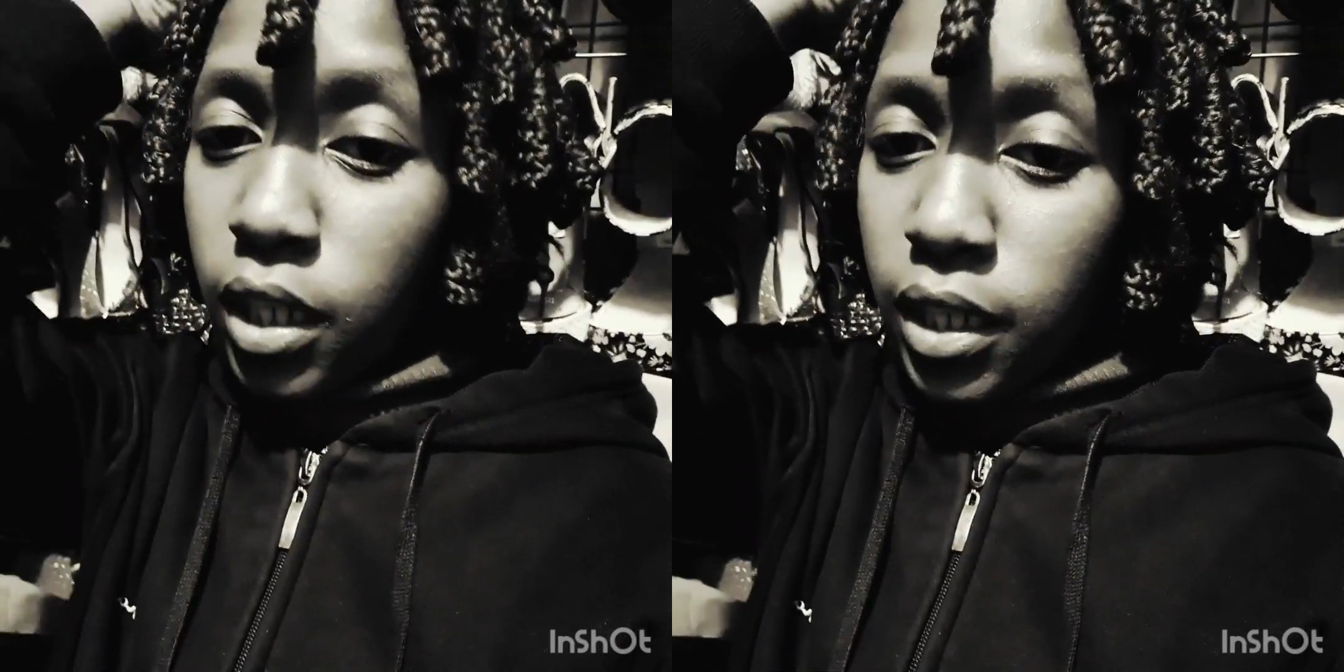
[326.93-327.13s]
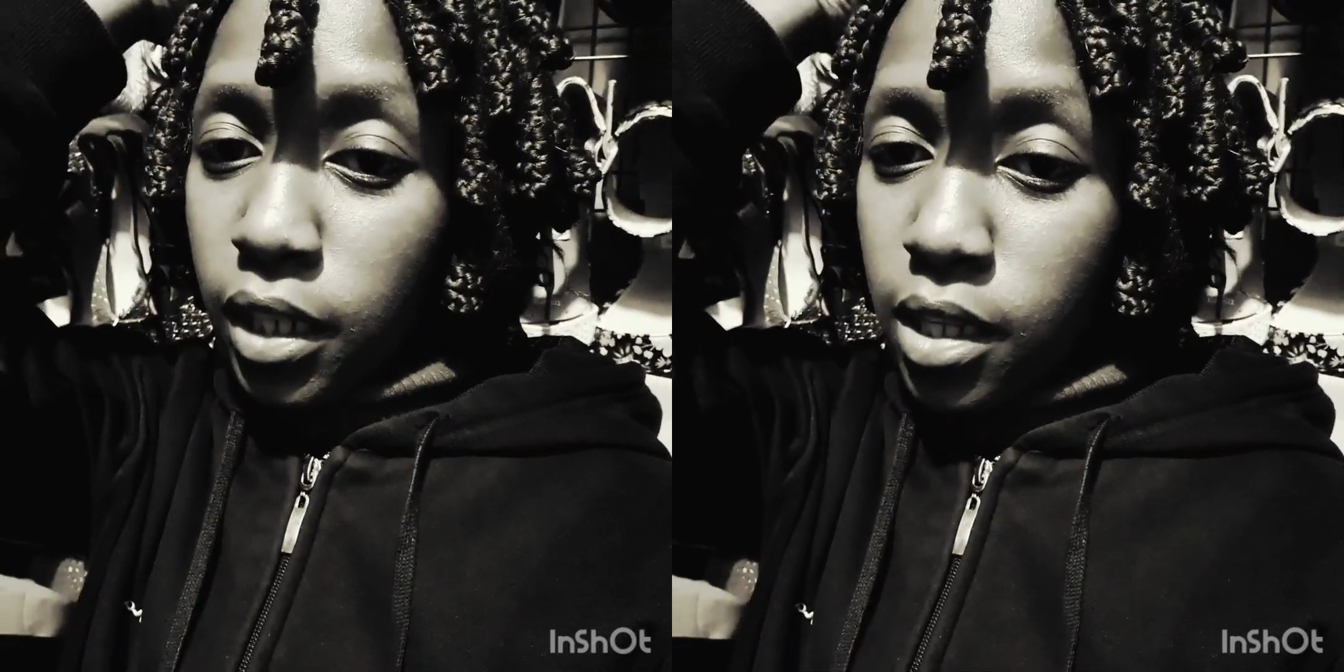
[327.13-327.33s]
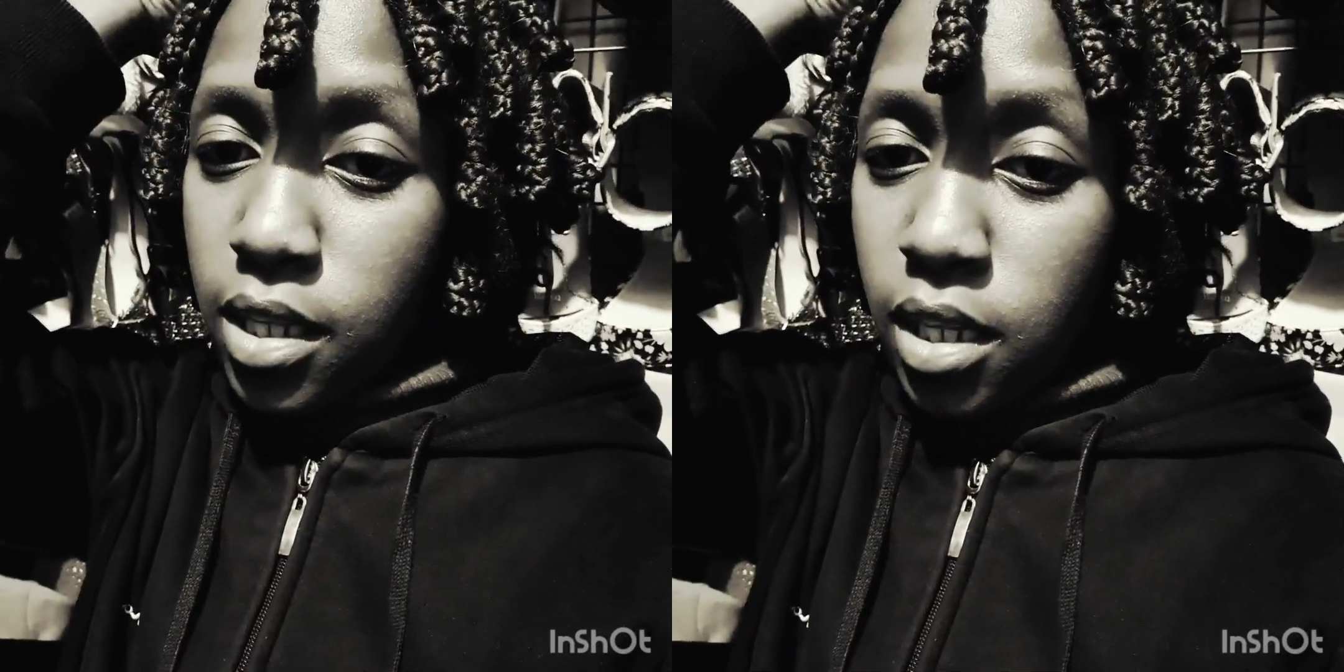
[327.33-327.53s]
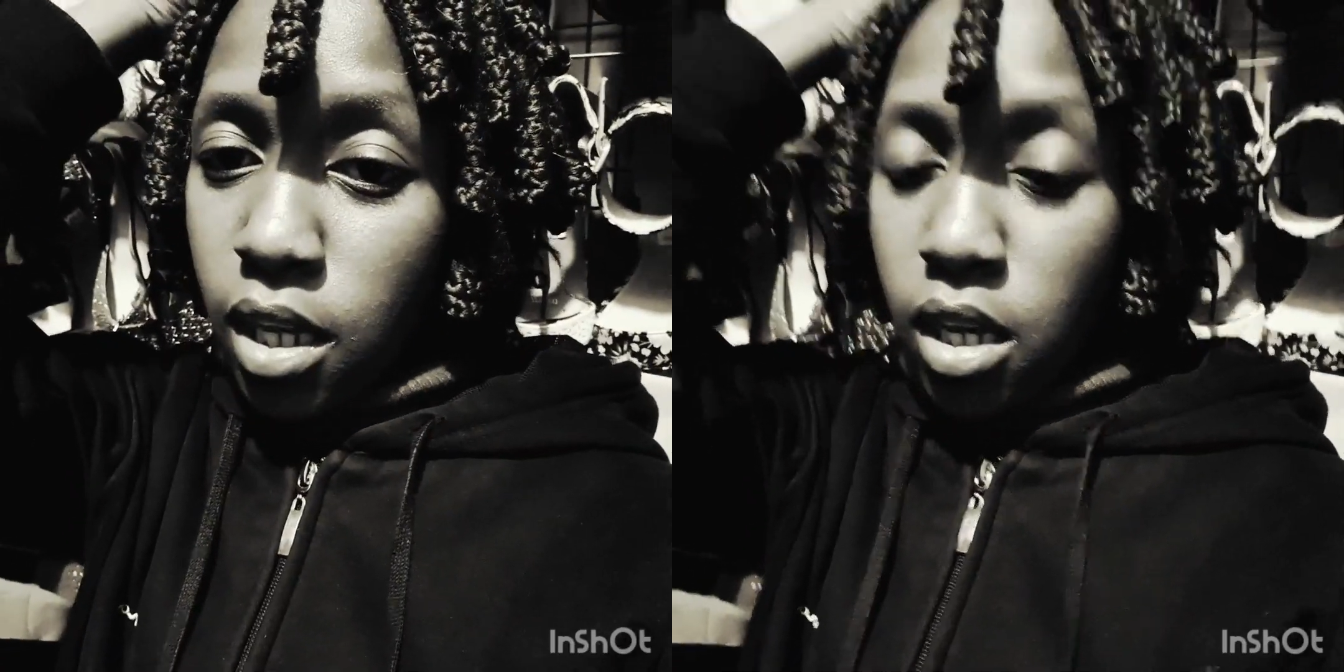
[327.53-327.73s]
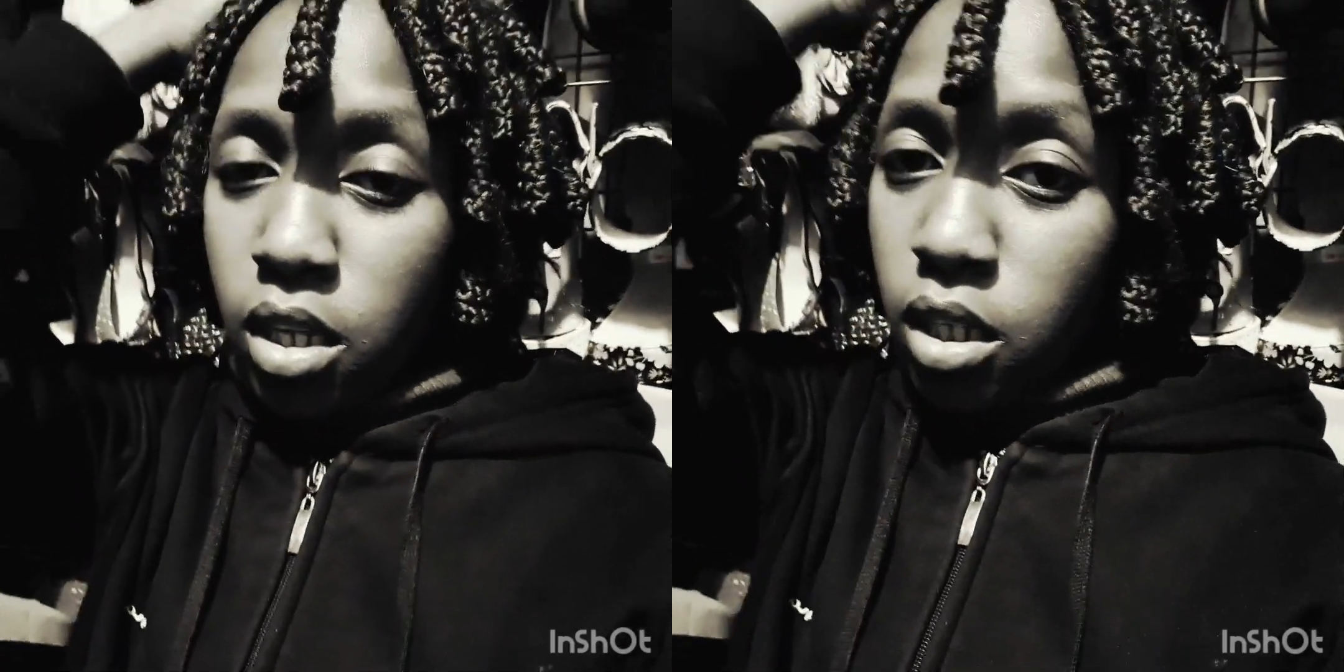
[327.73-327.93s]
dreads?
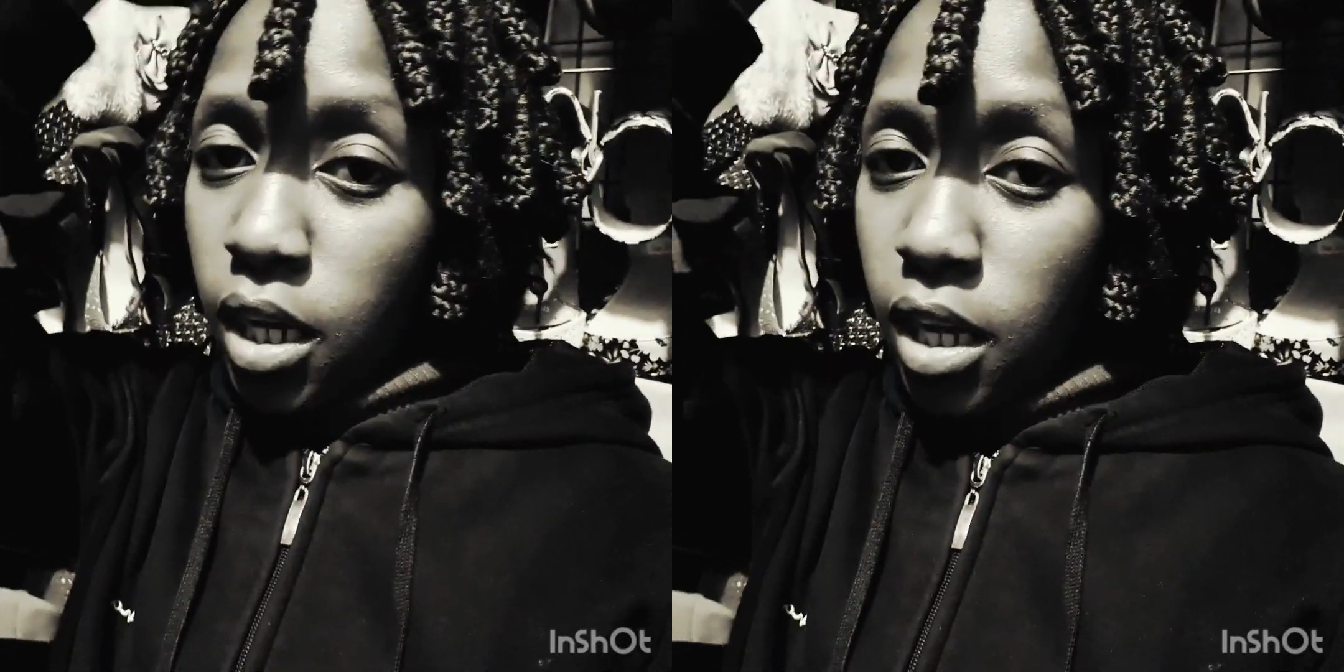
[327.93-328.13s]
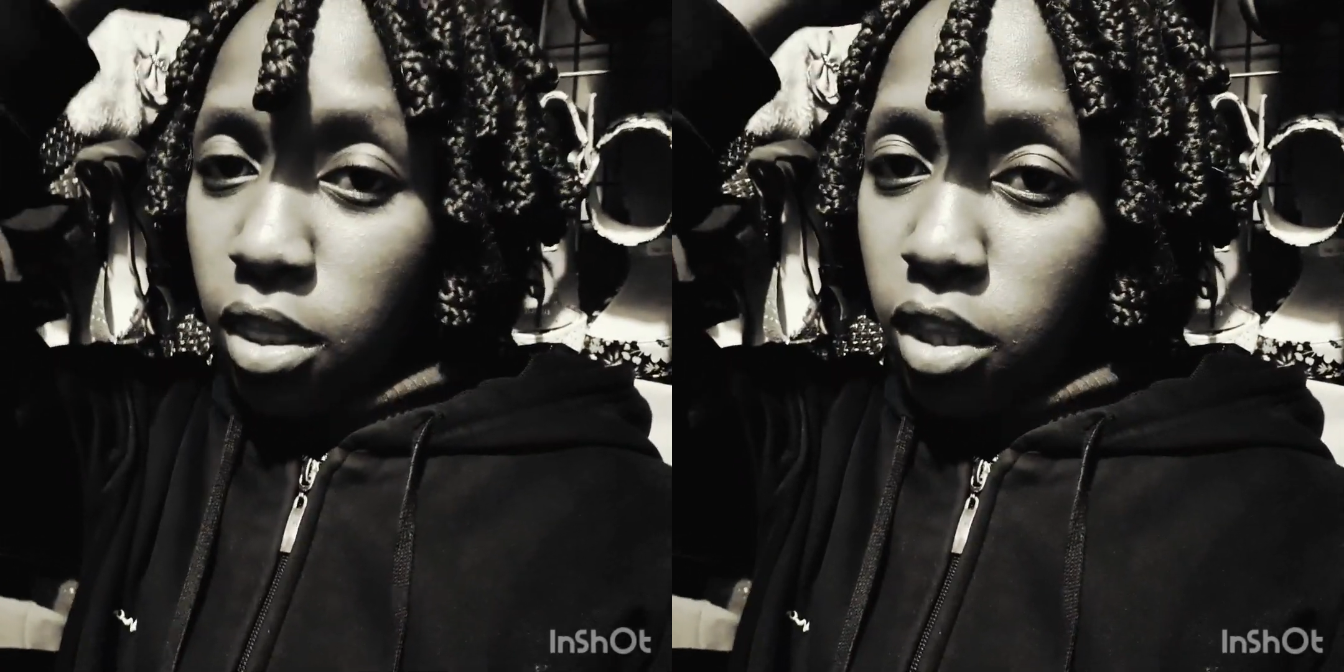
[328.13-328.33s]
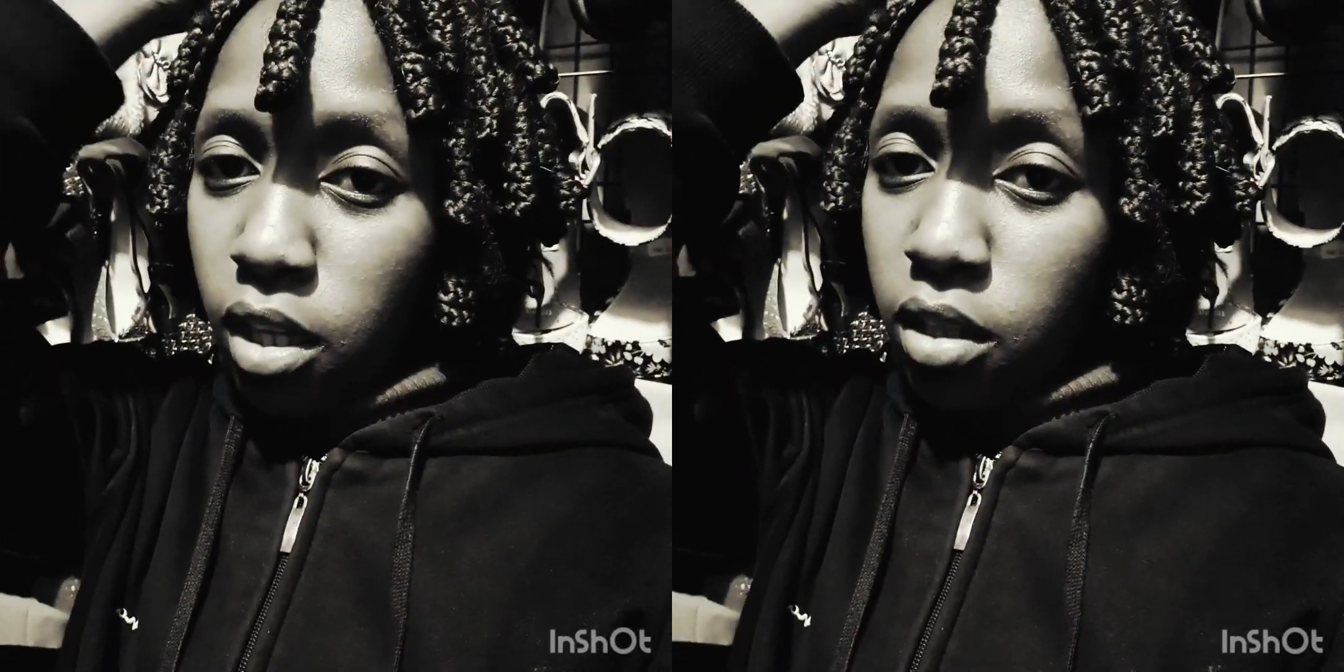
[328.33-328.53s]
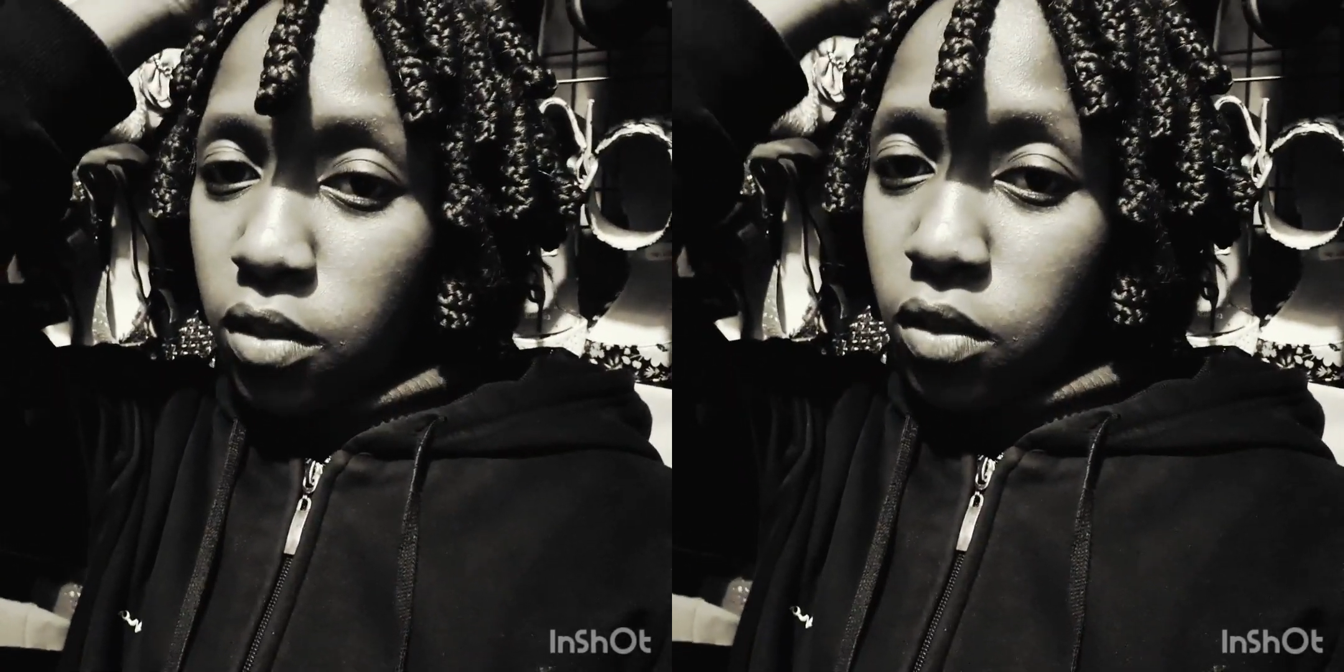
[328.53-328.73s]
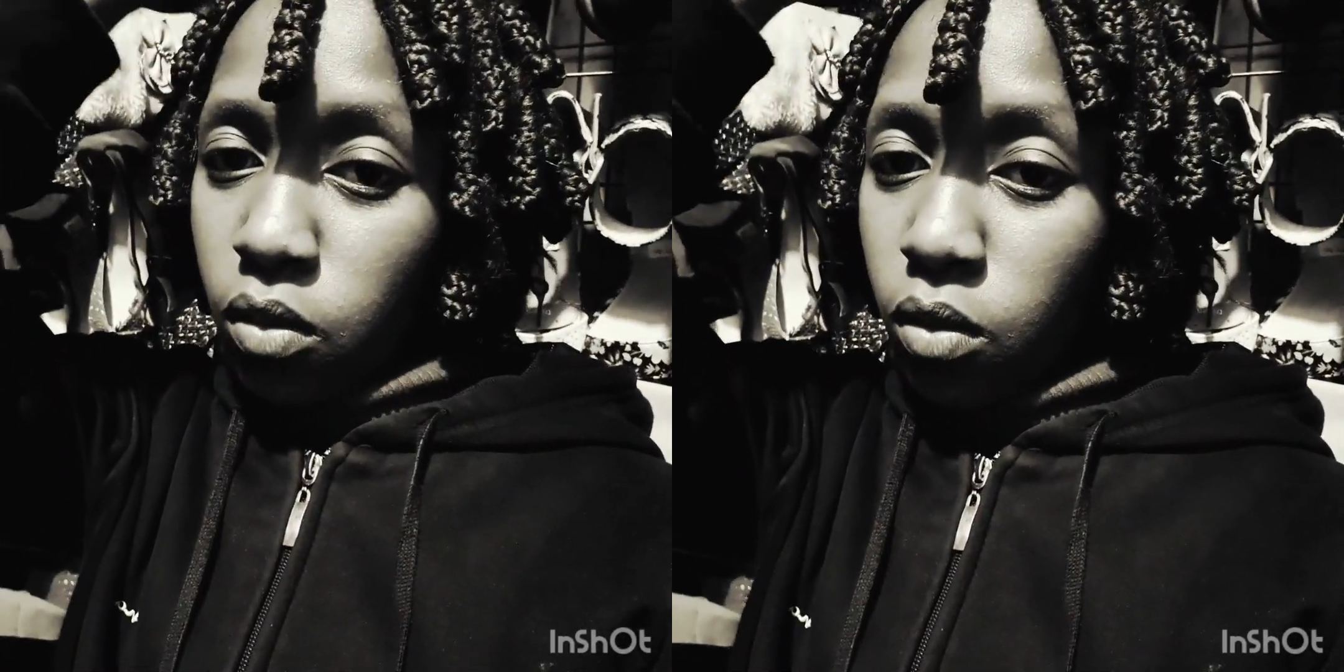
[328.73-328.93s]
I think
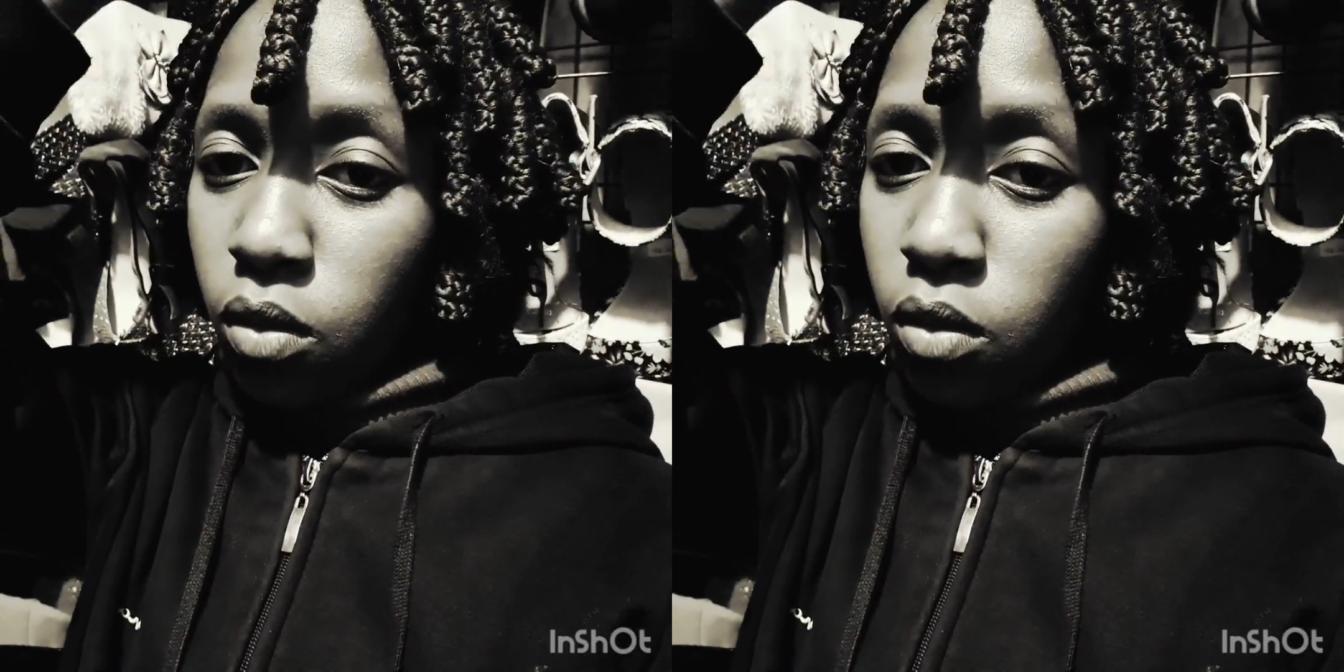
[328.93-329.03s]
so.